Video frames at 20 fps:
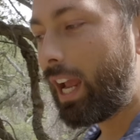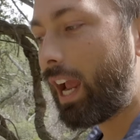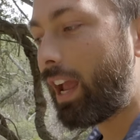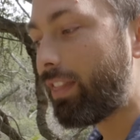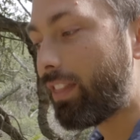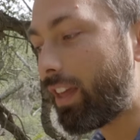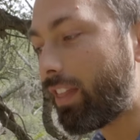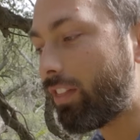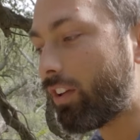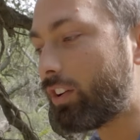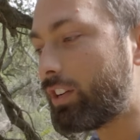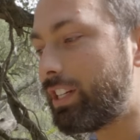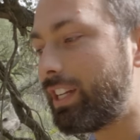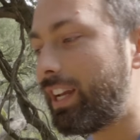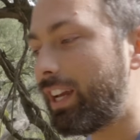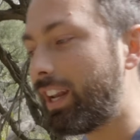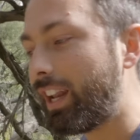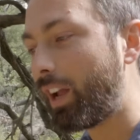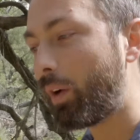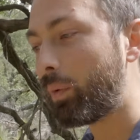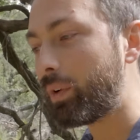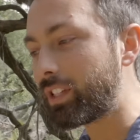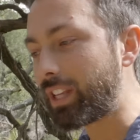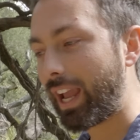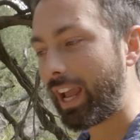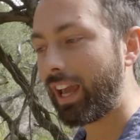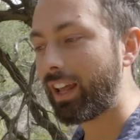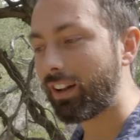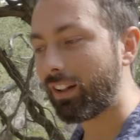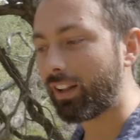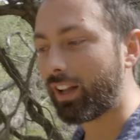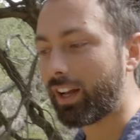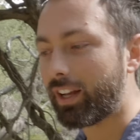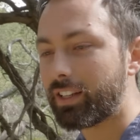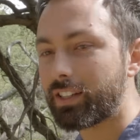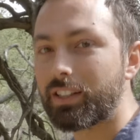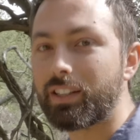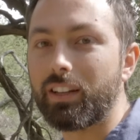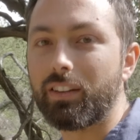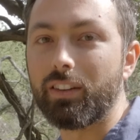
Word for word: and then their DNA was analyzed,